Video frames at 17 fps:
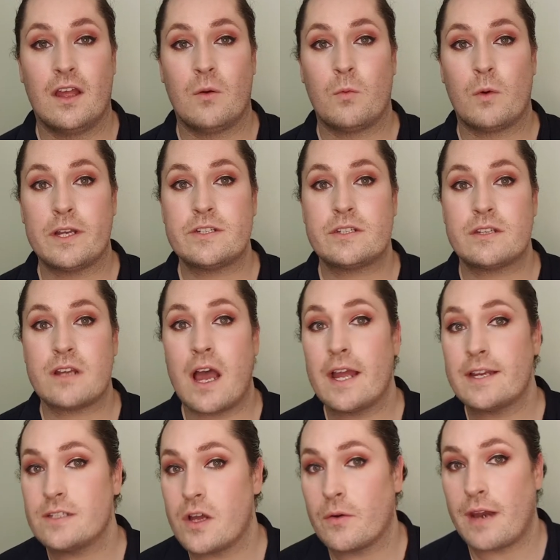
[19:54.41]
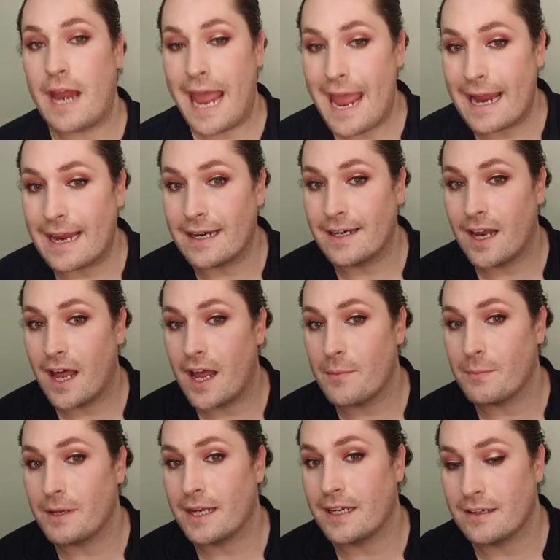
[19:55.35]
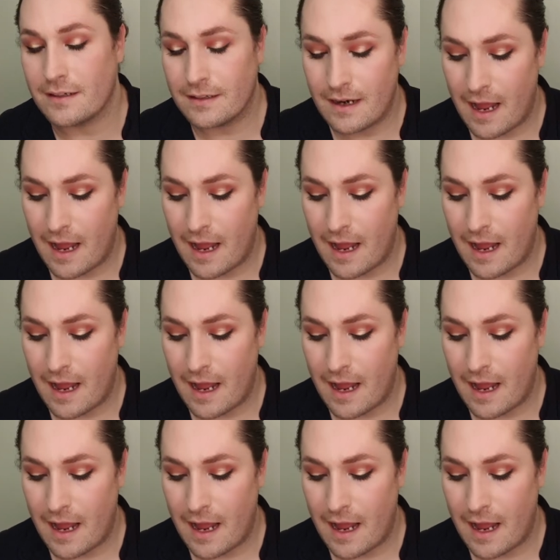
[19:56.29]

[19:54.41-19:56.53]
which I don't hate. I mean,